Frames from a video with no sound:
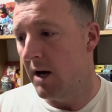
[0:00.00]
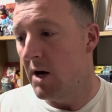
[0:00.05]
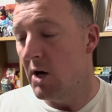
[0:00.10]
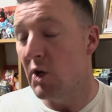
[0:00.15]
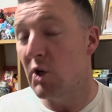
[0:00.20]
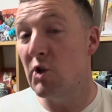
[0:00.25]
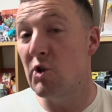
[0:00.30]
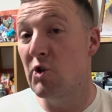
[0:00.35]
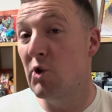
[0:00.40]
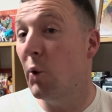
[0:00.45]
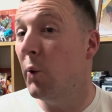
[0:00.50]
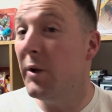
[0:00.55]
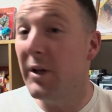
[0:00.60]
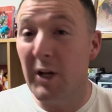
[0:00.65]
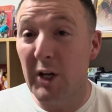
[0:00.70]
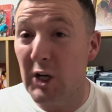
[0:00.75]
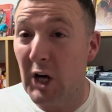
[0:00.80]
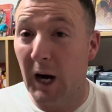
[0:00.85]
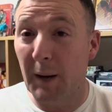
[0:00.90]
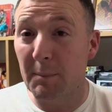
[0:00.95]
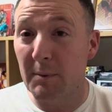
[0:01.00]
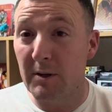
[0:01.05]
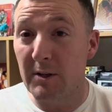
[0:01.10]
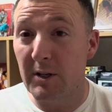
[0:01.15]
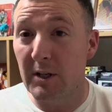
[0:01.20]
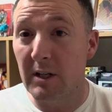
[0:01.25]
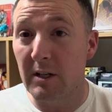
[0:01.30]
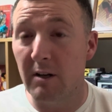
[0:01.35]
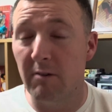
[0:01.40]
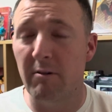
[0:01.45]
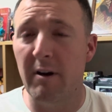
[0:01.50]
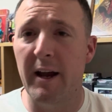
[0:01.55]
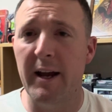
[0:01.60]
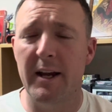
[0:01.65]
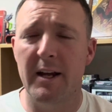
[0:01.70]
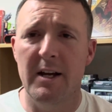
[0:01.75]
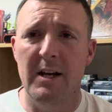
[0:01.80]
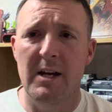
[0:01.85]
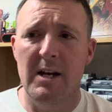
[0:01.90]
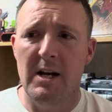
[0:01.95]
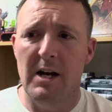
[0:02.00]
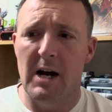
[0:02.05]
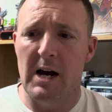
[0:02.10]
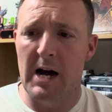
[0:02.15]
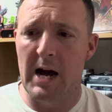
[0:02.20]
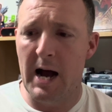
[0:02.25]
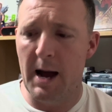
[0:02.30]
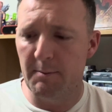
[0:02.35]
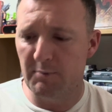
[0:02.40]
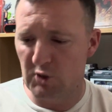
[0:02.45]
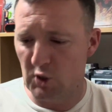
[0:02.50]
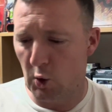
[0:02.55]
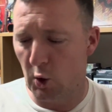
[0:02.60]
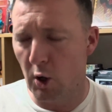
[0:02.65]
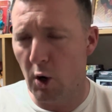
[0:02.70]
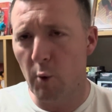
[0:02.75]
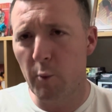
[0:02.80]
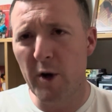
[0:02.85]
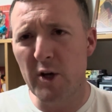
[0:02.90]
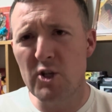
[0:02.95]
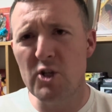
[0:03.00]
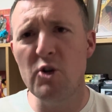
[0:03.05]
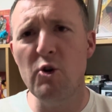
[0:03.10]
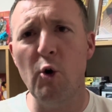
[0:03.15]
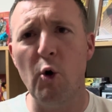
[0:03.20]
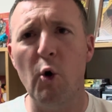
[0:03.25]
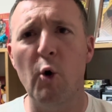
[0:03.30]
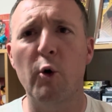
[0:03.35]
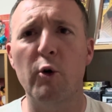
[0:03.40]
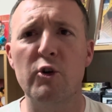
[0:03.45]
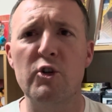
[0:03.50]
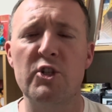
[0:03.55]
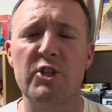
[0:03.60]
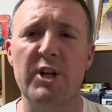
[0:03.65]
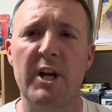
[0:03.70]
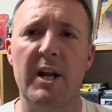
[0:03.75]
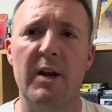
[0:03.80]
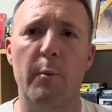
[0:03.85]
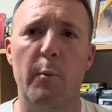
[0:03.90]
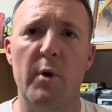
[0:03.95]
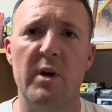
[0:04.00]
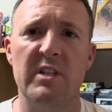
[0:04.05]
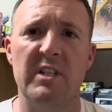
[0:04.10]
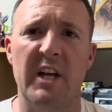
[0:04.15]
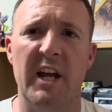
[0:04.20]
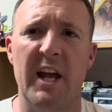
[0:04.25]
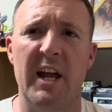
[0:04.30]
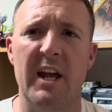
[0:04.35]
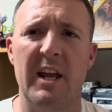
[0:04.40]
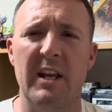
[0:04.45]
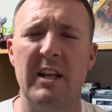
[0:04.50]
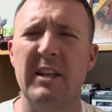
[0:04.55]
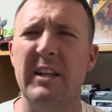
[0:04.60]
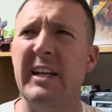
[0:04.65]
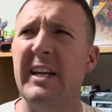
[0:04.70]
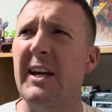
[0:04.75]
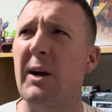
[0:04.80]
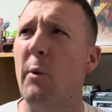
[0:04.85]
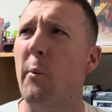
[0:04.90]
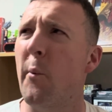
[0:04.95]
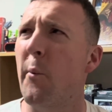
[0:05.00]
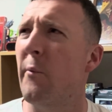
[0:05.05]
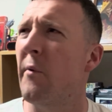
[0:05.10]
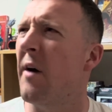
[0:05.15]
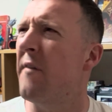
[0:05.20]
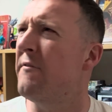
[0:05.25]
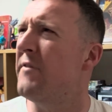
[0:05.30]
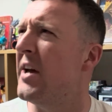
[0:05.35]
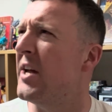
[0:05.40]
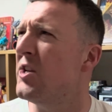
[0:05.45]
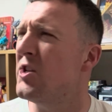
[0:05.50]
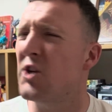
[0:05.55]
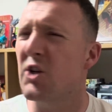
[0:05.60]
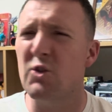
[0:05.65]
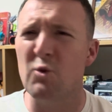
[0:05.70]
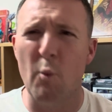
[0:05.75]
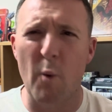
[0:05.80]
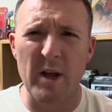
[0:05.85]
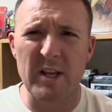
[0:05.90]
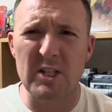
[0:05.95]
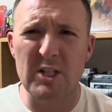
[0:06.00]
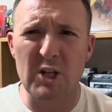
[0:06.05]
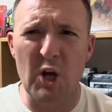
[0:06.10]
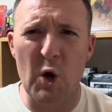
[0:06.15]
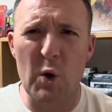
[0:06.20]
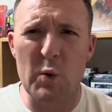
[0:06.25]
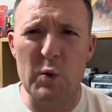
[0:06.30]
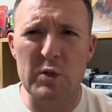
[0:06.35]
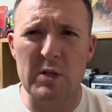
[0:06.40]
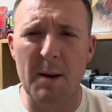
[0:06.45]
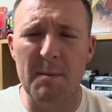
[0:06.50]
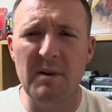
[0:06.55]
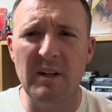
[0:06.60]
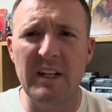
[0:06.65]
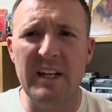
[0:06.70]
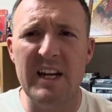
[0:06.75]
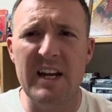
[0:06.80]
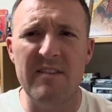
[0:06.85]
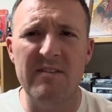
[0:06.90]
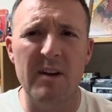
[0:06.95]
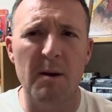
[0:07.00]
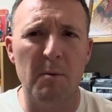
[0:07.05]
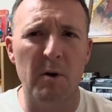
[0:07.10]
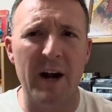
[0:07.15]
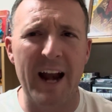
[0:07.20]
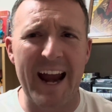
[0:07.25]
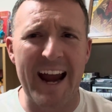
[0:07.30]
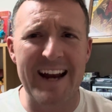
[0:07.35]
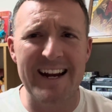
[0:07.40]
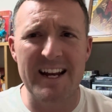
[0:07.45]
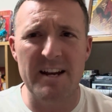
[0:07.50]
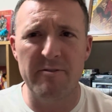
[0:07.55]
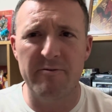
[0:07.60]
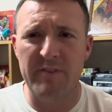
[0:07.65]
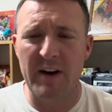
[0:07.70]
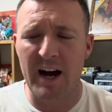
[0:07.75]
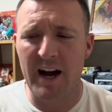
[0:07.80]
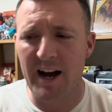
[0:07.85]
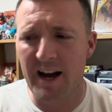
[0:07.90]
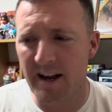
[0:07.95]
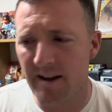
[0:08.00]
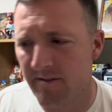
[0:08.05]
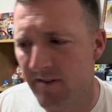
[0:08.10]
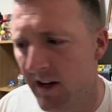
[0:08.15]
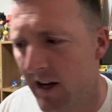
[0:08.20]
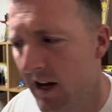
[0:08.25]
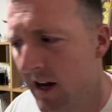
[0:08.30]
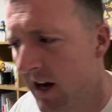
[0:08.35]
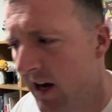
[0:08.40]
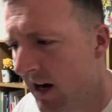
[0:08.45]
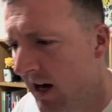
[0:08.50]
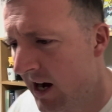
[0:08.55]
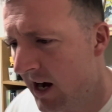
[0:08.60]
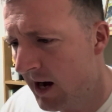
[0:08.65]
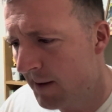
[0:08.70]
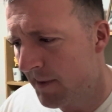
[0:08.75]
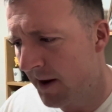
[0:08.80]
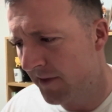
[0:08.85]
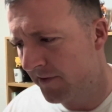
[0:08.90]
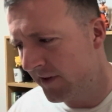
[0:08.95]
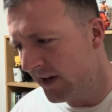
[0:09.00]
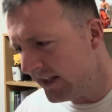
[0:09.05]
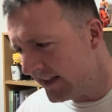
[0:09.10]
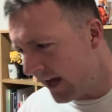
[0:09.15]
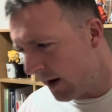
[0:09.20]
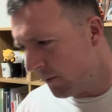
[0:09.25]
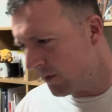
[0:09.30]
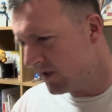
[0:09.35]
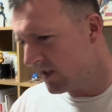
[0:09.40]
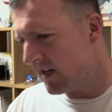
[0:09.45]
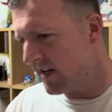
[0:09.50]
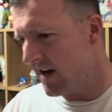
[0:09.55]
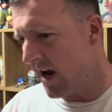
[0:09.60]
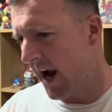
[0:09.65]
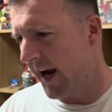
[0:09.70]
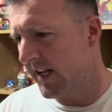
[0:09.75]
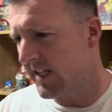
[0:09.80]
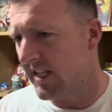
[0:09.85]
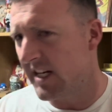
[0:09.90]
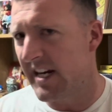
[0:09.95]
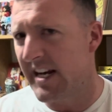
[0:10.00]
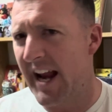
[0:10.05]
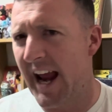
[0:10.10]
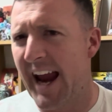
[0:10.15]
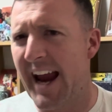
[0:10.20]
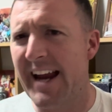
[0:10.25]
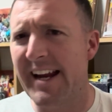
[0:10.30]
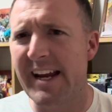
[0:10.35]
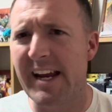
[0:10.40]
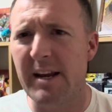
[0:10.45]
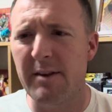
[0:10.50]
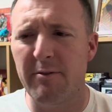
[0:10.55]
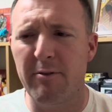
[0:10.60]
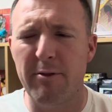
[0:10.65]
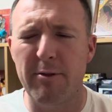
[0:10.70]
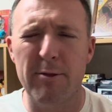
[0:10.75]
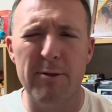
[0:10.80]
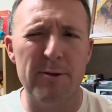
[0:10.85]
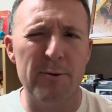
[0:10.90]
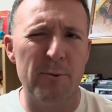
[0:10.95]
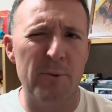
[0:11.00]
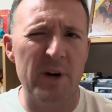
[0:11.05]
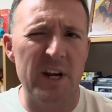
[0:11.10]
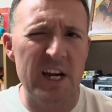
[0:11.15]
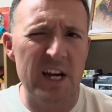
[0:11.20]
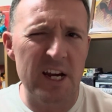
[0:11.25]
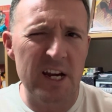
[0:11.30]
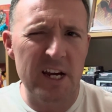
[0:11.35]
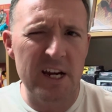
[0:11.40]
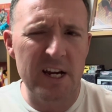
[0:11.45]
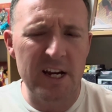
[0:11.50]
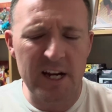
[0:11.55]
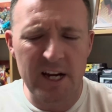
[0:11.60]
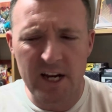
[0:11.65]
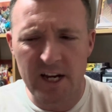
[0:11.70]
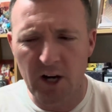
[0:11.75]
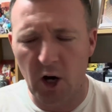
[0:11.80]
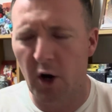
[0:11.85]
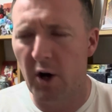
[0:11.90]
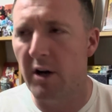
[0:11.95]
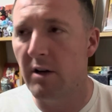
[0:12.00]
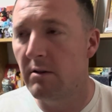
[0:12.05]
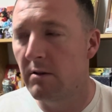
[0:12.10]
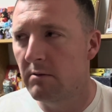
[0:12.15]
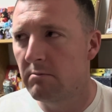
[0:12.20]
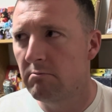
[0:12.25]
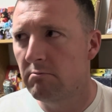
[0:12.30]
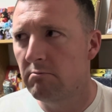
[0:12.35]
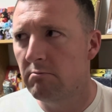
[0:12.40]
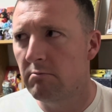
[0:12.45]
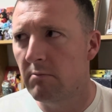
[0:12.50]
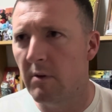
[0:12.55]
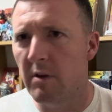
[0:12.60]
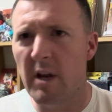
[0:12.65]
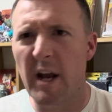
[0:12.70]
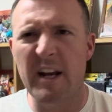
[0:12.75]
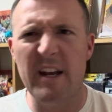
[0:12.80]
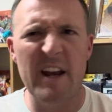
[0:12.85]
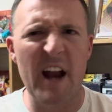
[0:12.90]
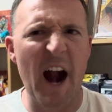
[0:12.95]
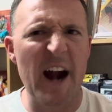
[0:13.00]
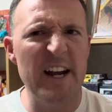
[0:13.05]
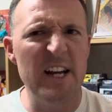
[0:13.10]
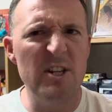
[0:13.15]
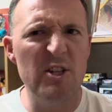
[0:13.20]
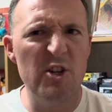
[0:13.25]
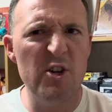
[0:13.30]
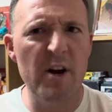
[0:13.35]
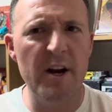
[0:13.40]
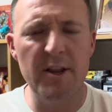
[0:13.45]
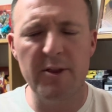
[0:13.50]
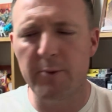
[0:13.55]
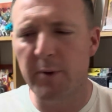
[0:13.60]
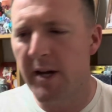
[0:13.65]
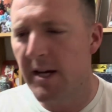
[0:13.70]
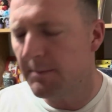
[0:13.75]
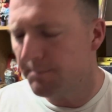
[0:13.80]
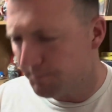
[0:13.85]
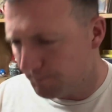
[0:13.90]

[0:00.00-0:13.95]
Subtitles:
Julia Carpenter, right? So her original origin was in the Avengers West Coast, I believe, number 85. I think that was in 1983 or 92, 93.